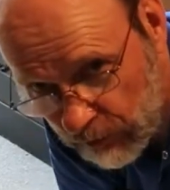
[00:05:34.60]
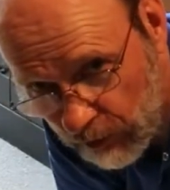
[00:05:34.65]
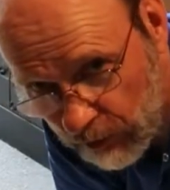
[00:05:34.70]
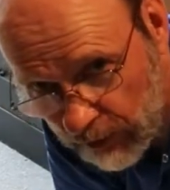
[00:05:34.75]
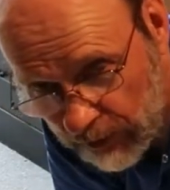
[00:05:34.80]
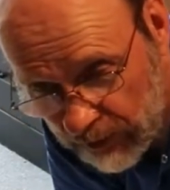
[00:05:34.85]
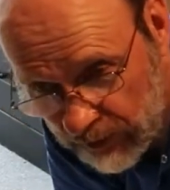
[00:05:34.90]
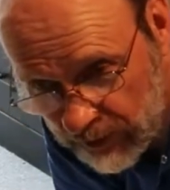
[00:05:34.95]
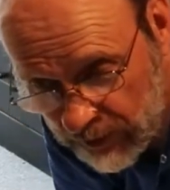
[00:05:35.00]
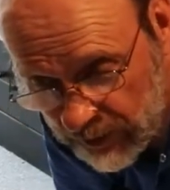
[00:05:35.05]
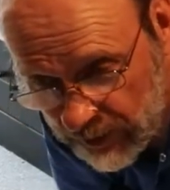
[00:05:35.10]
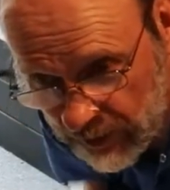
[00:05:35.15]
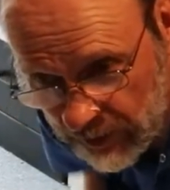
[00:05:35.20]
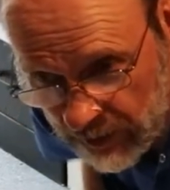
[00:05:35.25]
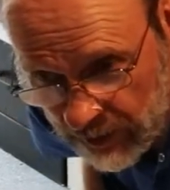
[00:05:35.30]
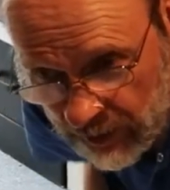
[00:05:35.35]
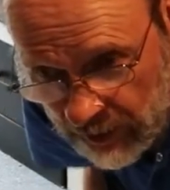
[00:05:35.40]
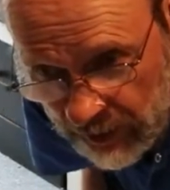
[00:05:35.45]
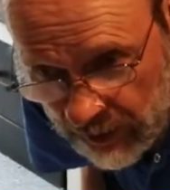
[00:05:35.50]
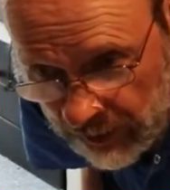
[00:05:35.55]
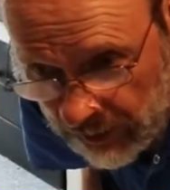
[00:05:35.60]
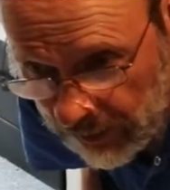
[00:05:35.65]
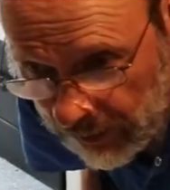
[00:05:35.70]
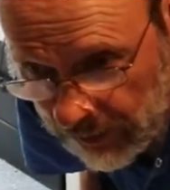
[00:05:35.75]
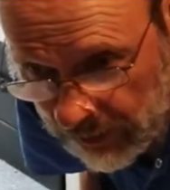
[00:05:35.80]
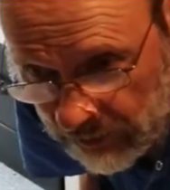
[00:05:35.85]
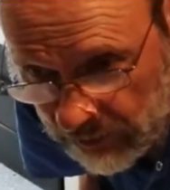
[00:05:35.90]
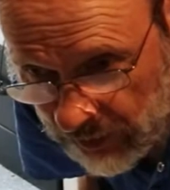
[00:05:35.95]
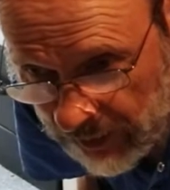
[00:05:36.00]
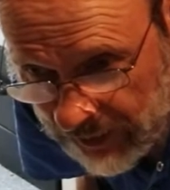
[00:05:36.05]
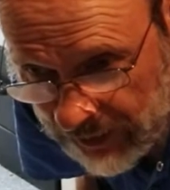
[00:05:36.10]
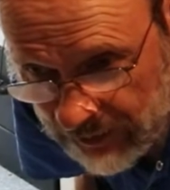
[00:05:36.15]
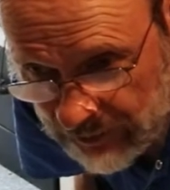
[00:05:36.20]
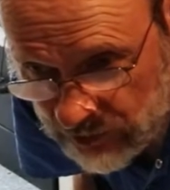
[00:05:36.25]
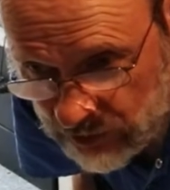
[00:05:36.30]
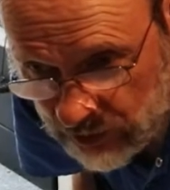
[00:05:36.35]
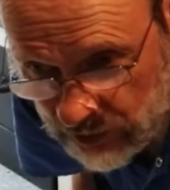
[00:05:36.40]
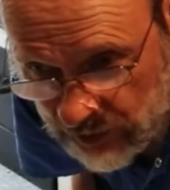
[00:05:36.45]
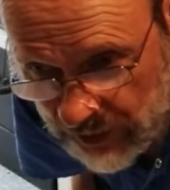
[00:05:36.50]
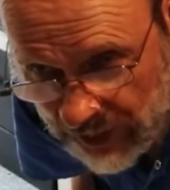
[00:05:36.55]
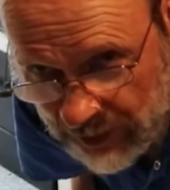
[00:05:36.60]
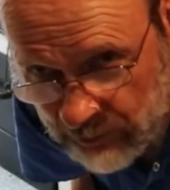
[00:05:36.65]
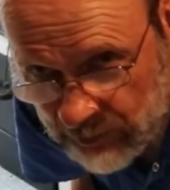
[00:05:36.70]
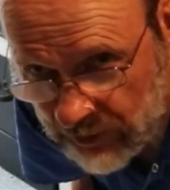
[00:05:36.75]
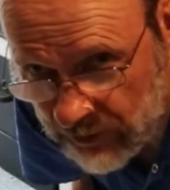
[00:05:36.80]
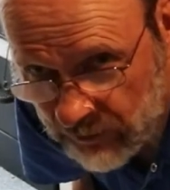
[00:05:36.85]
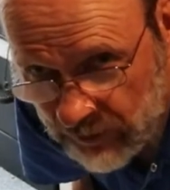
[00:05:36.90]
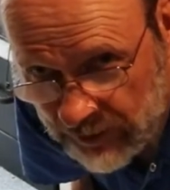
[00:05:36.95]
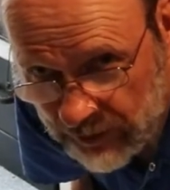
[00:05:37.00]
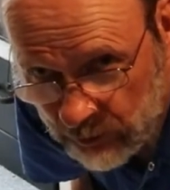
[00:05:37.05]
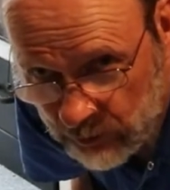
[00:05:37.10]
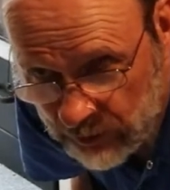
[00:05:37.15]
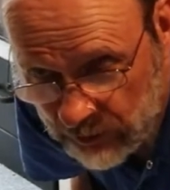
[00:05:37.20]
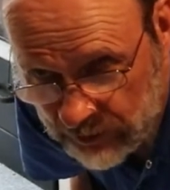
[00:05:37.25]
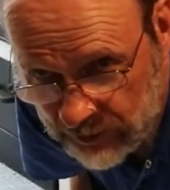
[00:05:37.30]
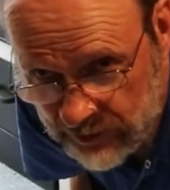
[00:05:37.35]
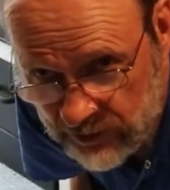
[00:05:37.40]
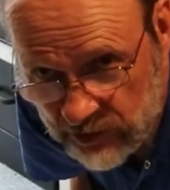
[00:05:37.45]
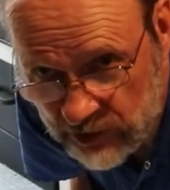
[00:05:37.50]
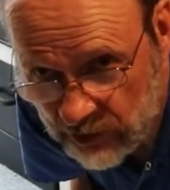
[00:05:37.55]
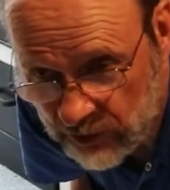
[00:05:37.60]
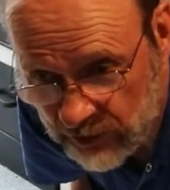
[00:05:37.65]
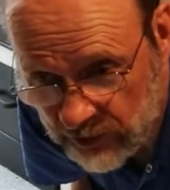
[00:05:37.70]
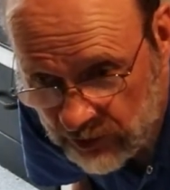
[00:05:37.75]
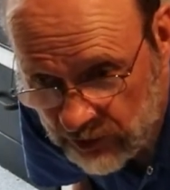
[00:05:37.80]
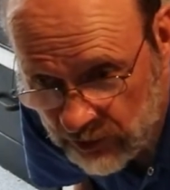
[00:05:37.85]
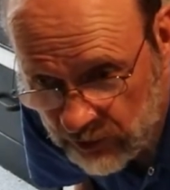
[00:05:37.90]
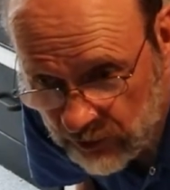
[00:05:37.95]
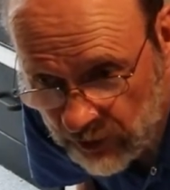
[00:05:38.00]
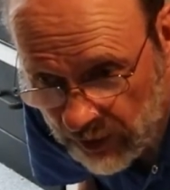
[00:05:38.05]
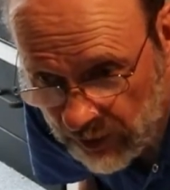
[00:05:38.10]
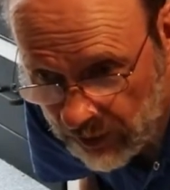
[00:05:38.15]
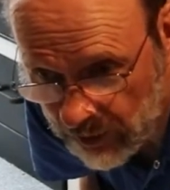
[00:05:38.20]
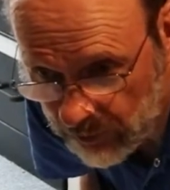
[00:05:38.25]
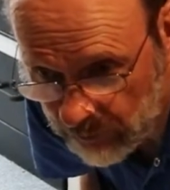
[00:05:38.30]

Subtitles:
floor, and they should not be of any real concern to you.